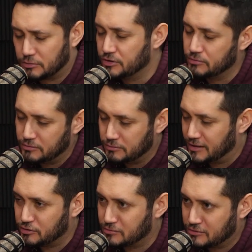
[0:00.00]

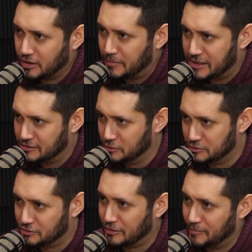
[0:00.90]
Whenever Tom Hanks
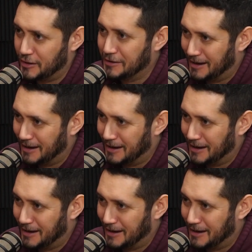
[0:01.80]
loses something.